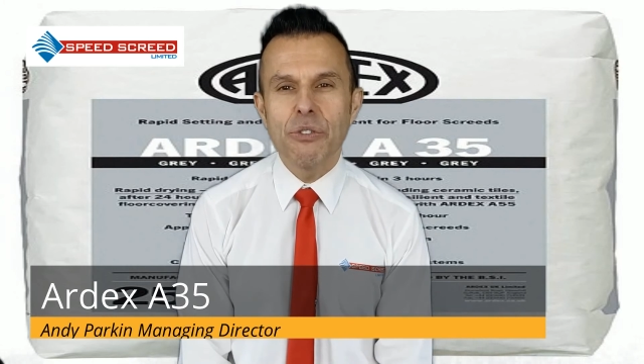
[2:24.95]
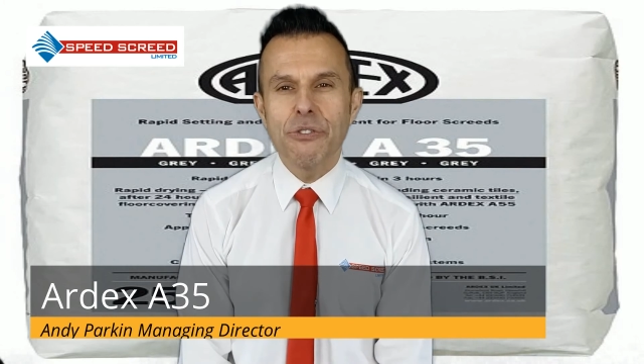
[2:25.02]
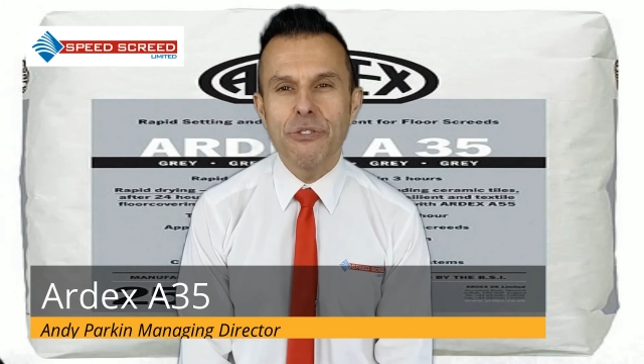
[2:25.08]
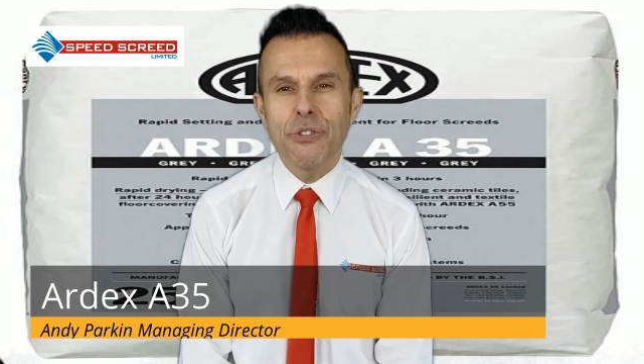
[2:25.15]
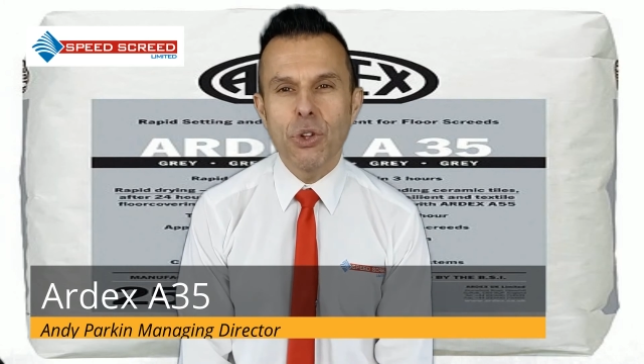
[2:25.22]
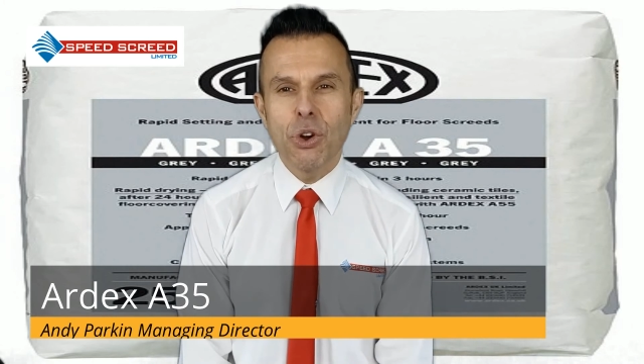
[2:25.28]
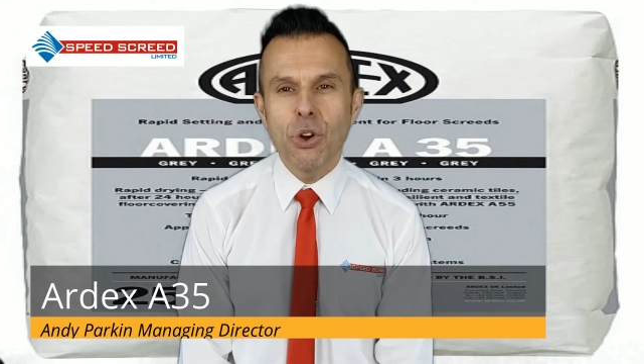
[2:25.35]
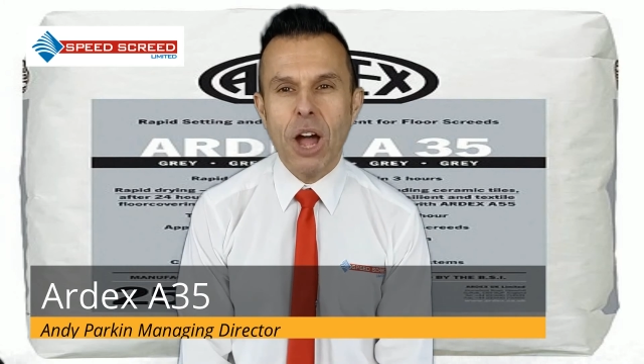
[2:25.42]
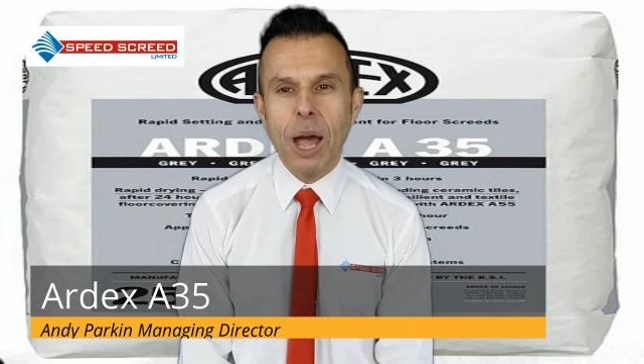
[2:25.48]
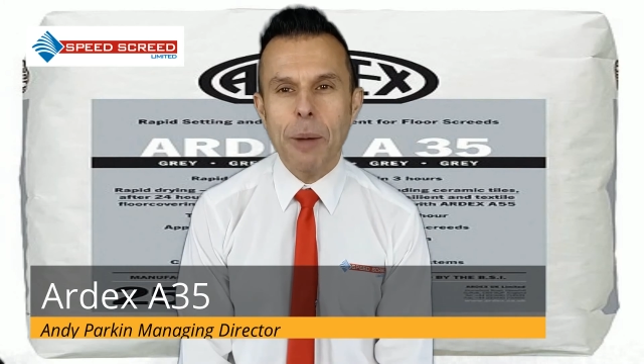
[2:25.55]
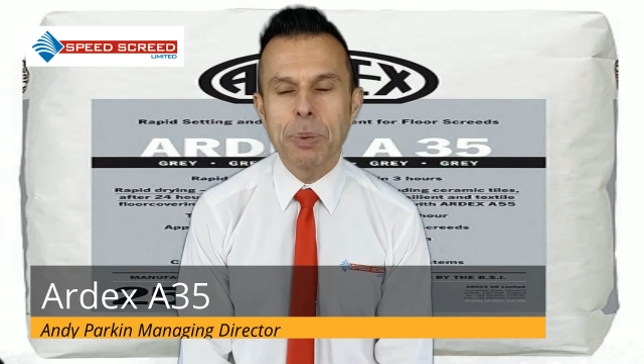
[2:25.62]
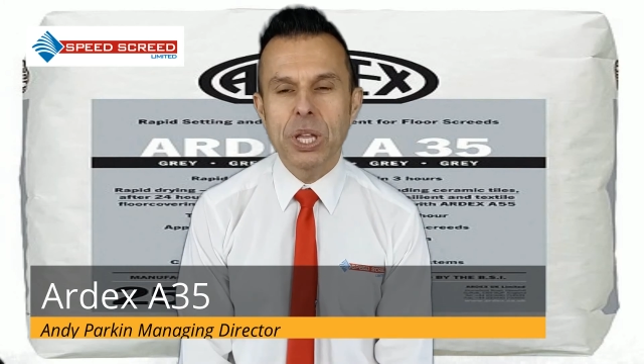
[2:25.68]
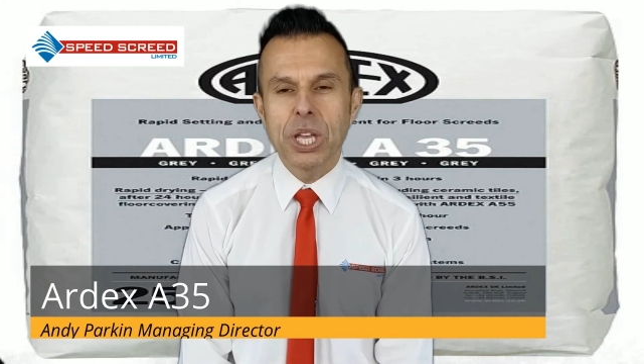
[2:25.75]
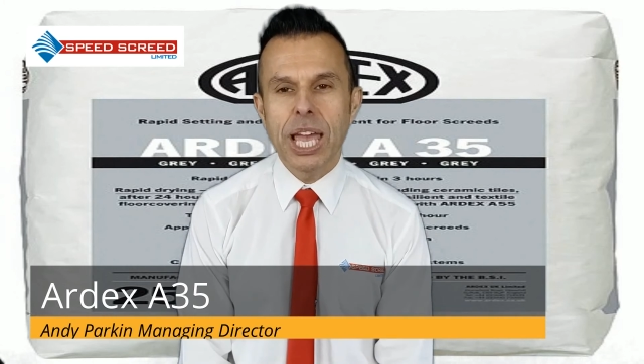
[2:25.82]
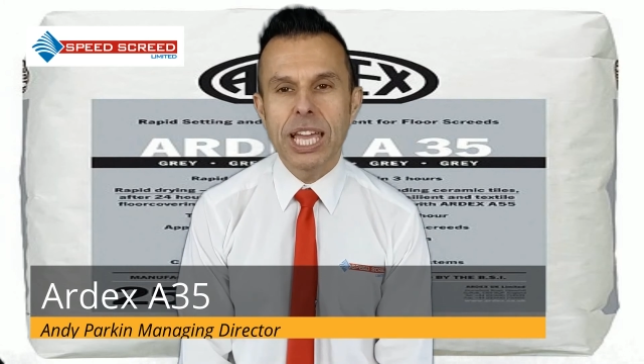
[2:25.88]
floor
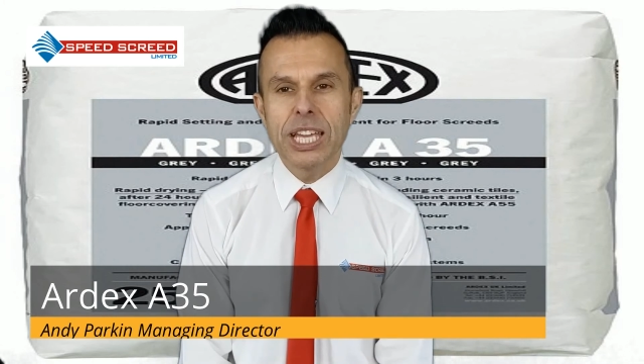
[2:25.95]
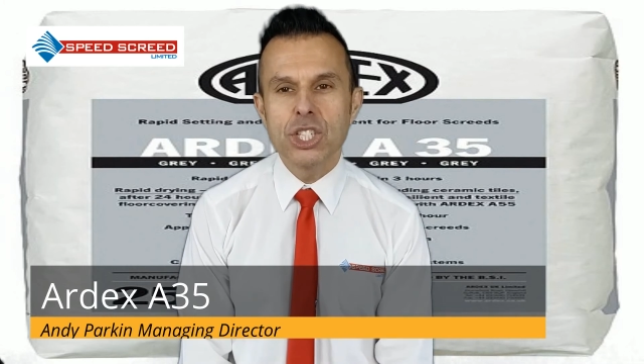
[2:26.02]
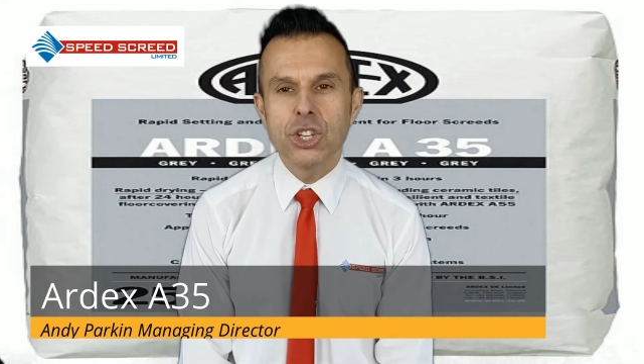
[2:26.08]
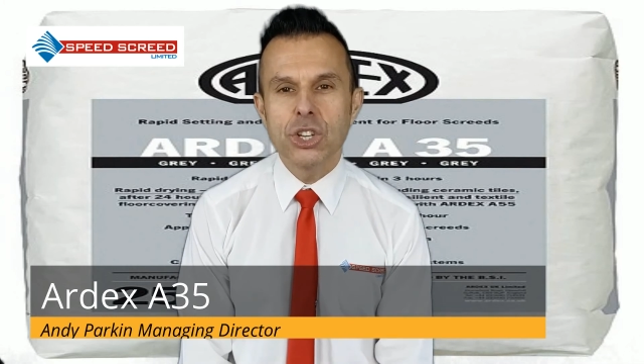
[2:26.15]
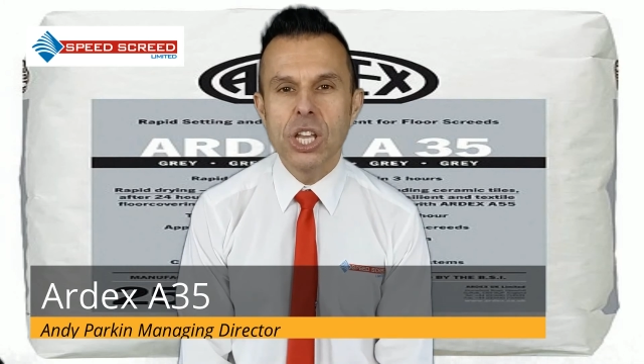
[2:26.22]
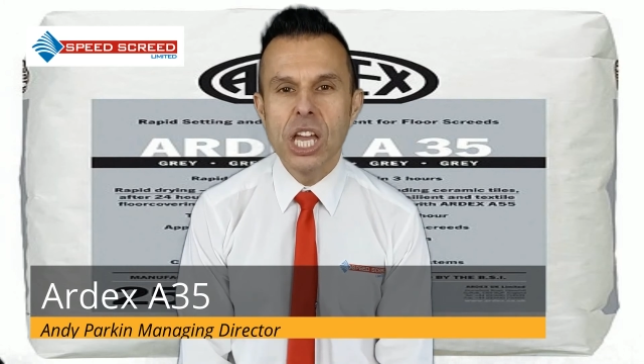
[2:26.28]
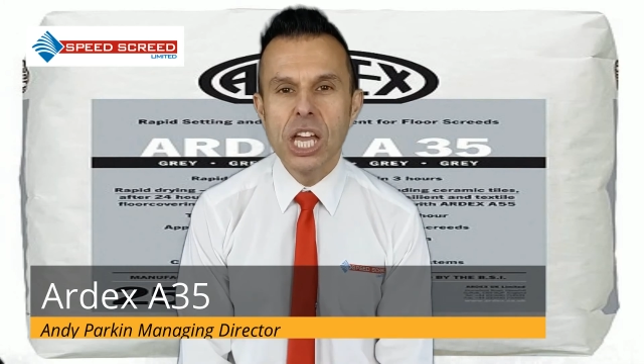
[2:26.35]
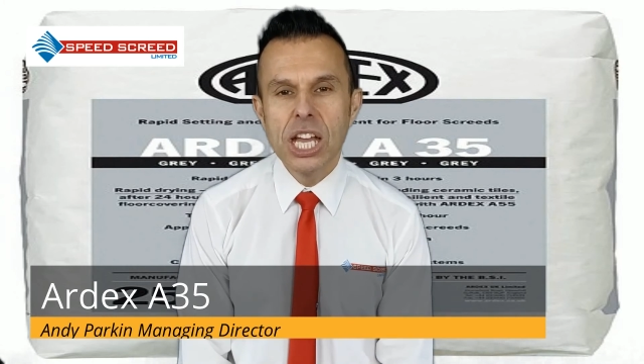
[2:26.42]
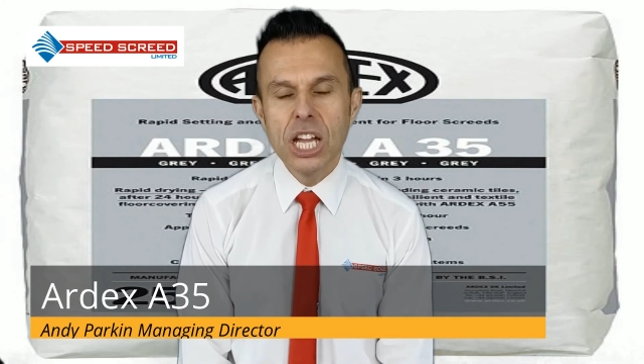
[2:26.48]
application